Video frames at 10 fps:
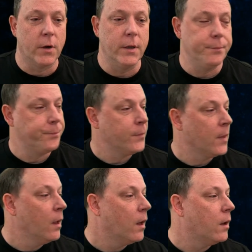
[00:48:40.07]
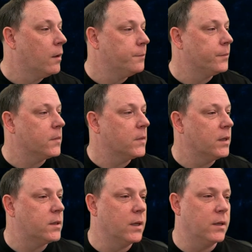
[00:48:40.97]
Sorry.
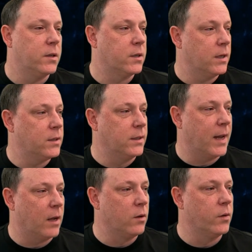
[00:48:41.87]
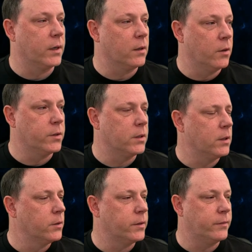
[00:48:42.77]
It's downloading loads
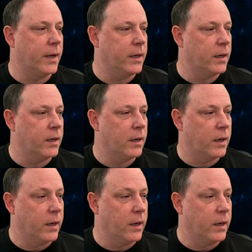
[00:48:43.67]
and loads of data.